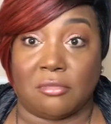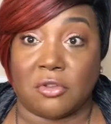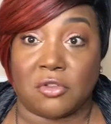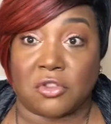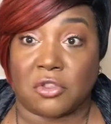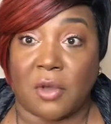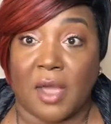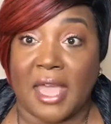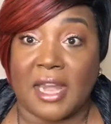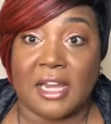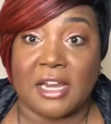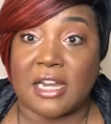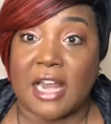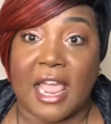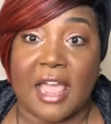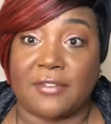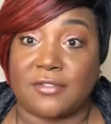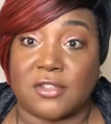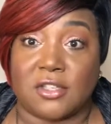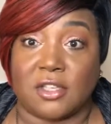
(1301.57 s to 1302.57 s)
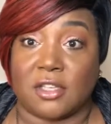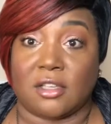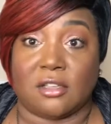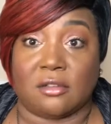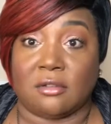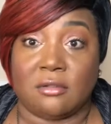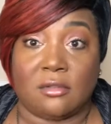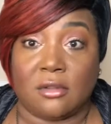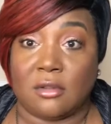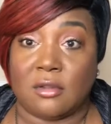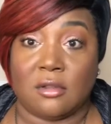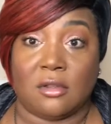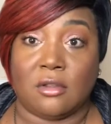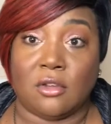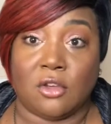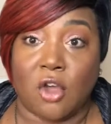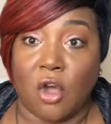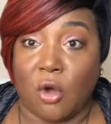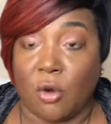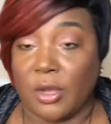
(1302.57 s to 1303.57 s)
So I didn't have to
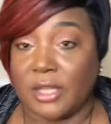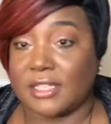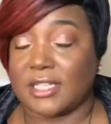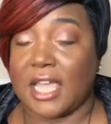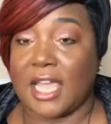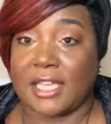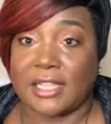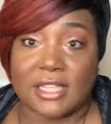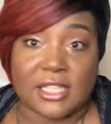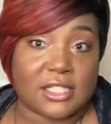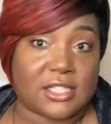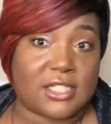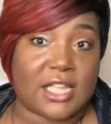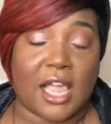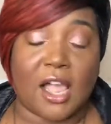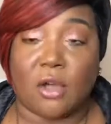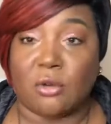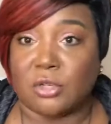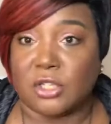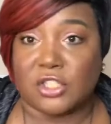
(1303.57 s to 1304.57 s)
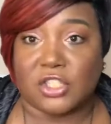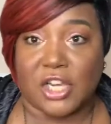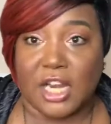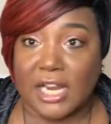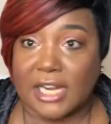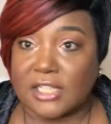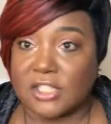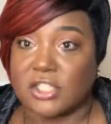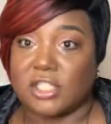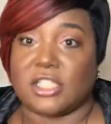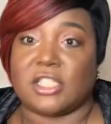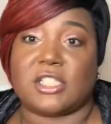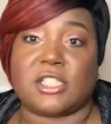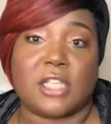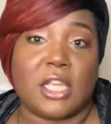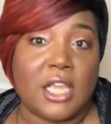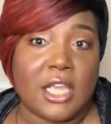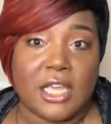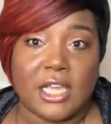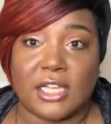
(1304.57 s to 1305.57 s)
go and take this down and change this
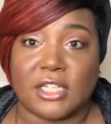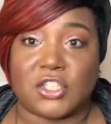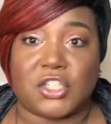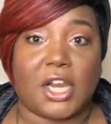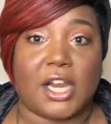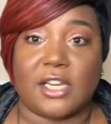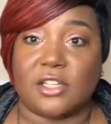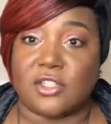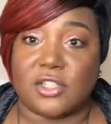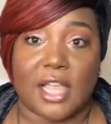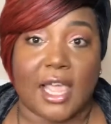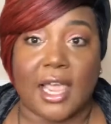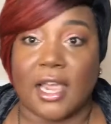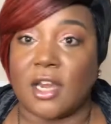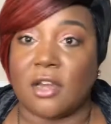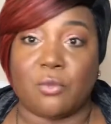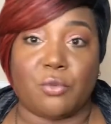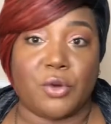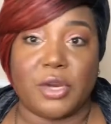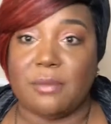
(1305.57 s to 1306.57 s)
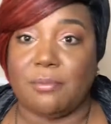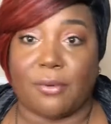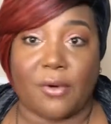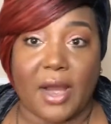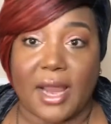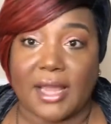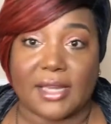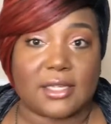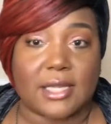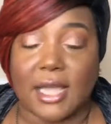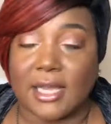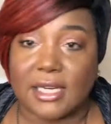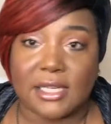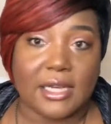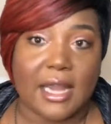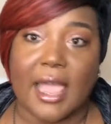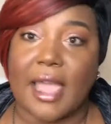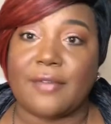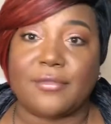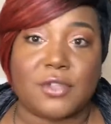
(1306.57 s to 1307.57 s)
and change that and rebrand. I
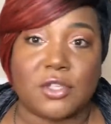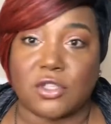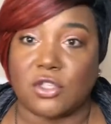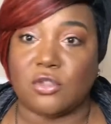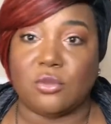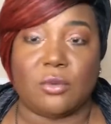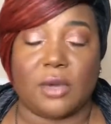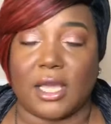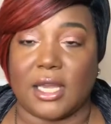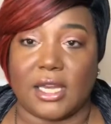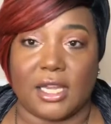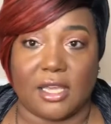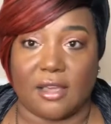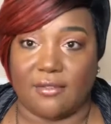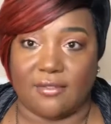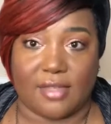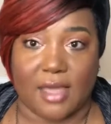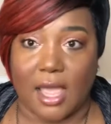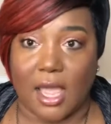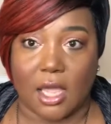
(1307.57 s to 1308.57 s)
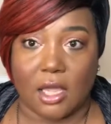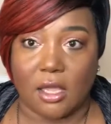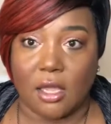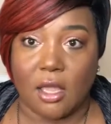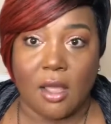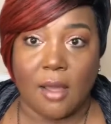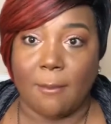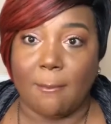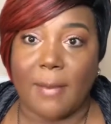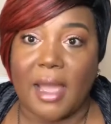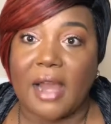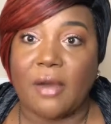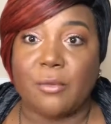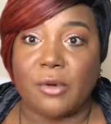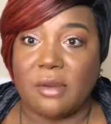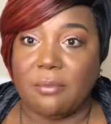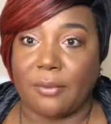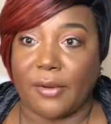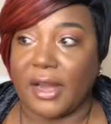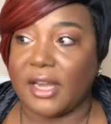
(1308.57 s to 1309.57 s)
didn't have to do any of that. My
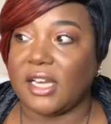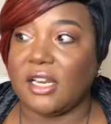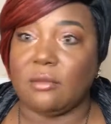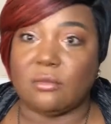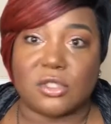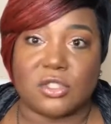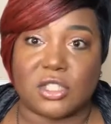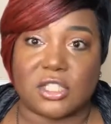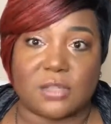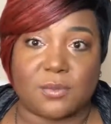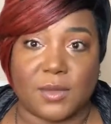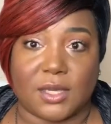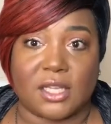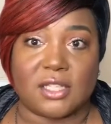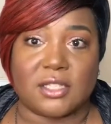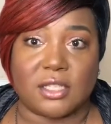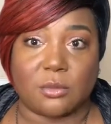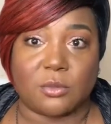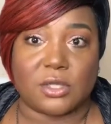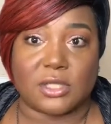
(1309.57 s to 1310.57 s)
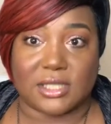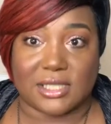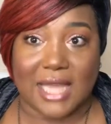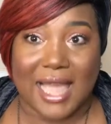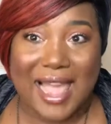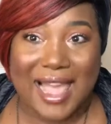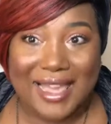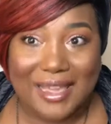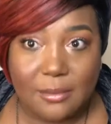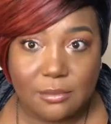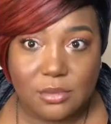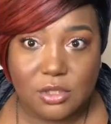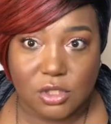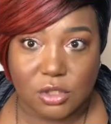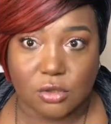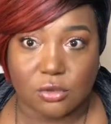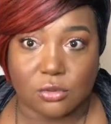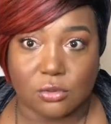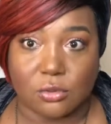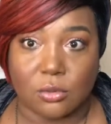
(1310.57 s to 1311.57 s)
rebranding was just because it was time
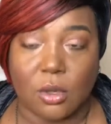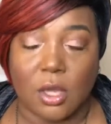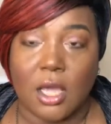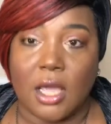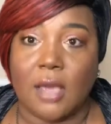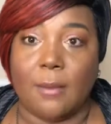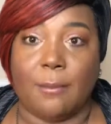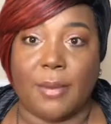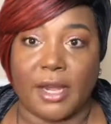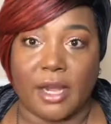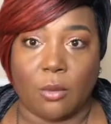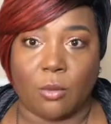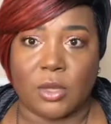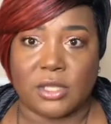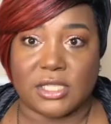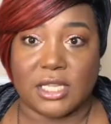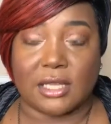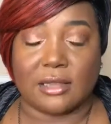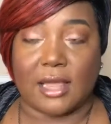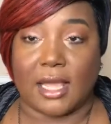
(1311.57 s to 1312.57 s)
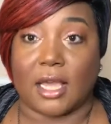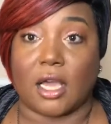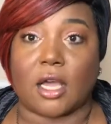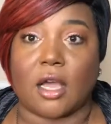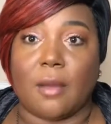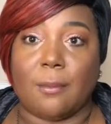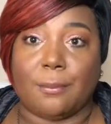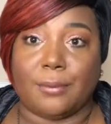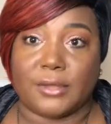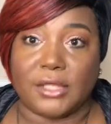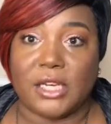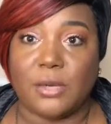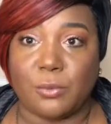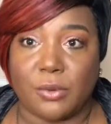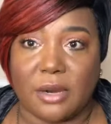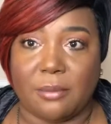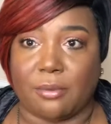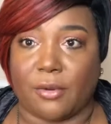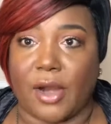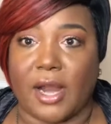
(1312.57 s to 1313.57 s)
to, but it wasn't like a complete
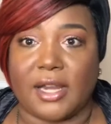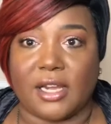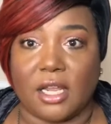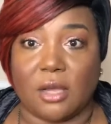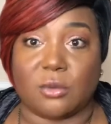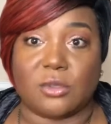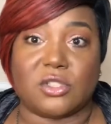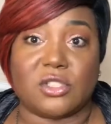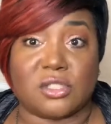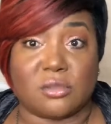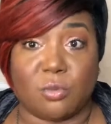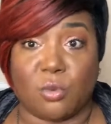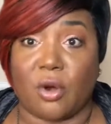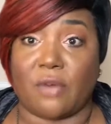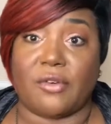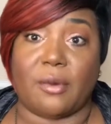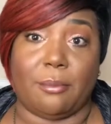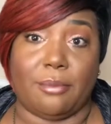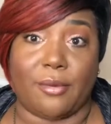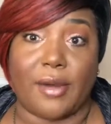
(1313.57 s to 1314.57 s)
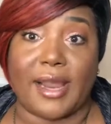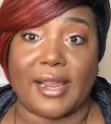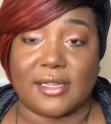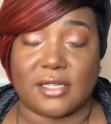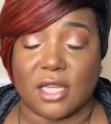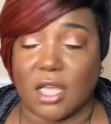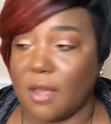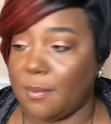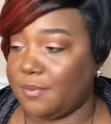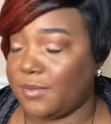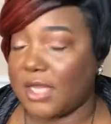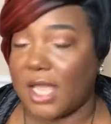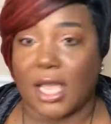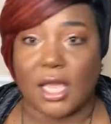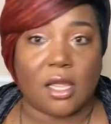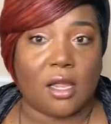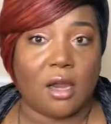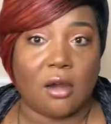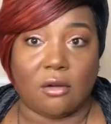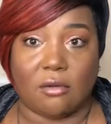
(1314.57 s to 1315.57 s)
rebrand. It was just more of a brand
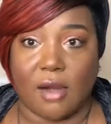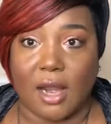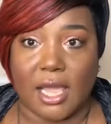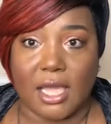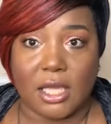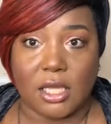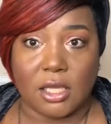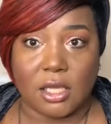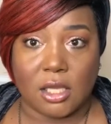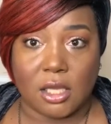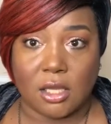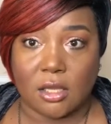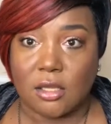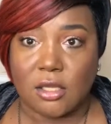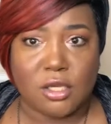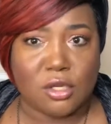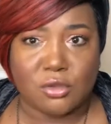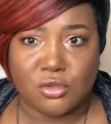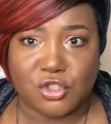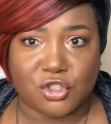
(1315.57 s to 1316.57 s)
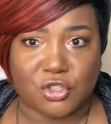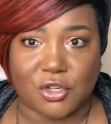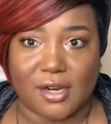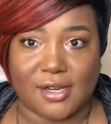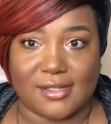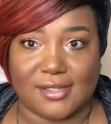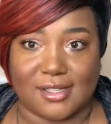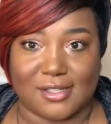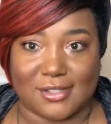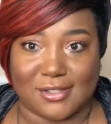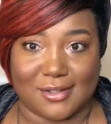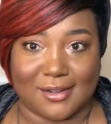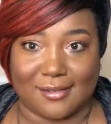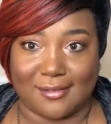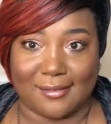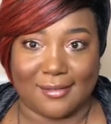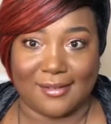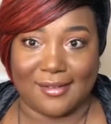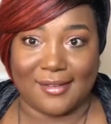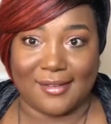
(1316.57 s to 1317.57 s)
update, right? Huge transition.
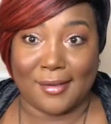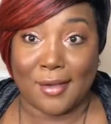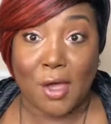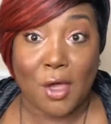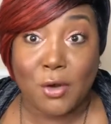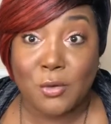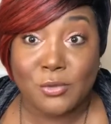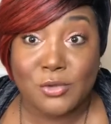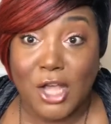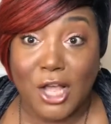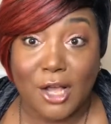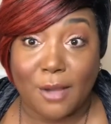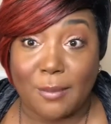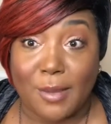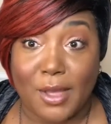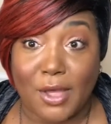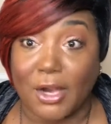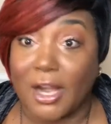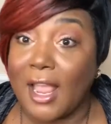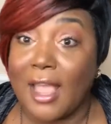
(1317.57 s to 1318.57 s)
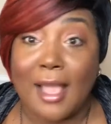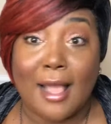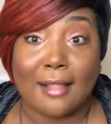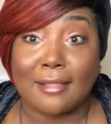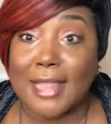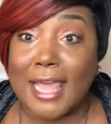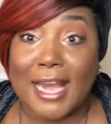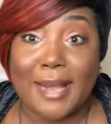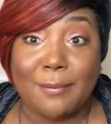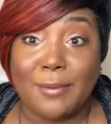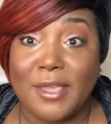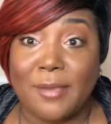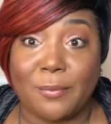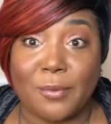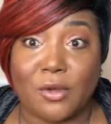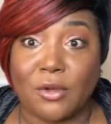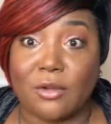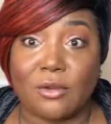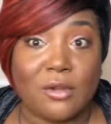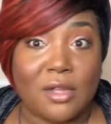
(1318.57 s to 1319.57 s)
I don't talk about it. A lot of
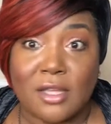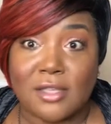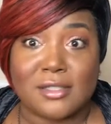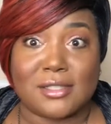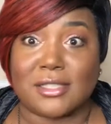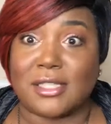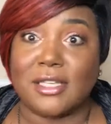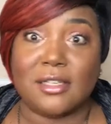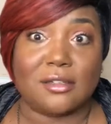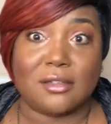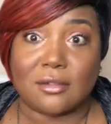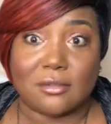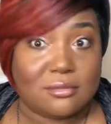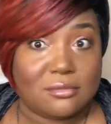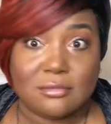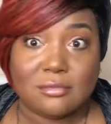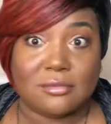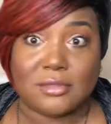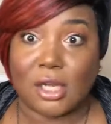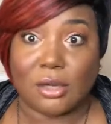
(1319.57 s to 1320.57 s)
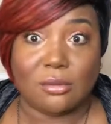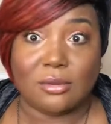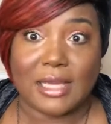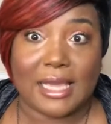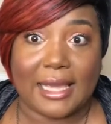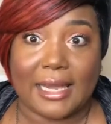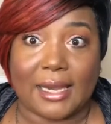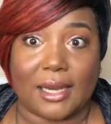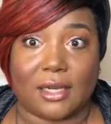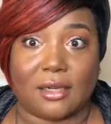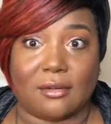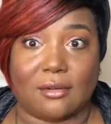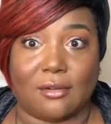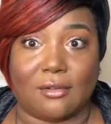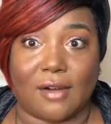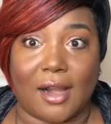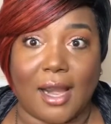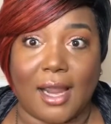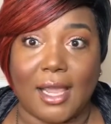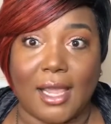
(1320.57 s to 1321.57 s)
people still don't get it,
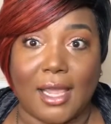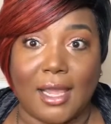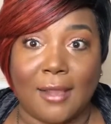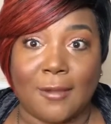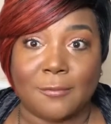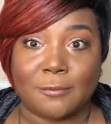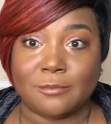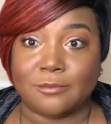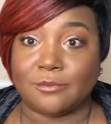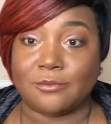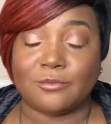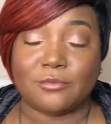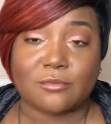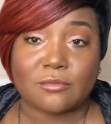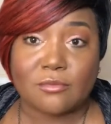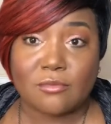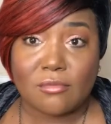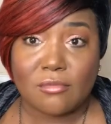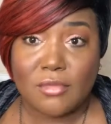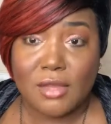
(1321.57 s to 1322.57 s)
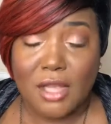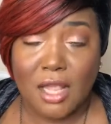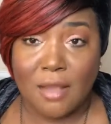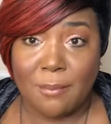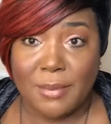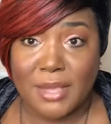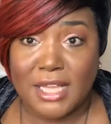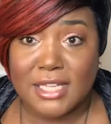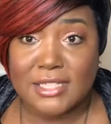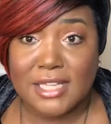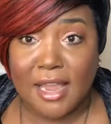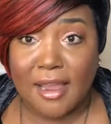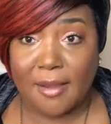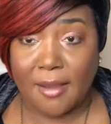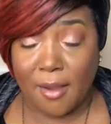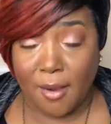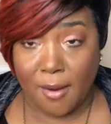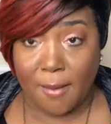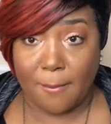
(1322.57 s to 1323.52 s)
right? Because I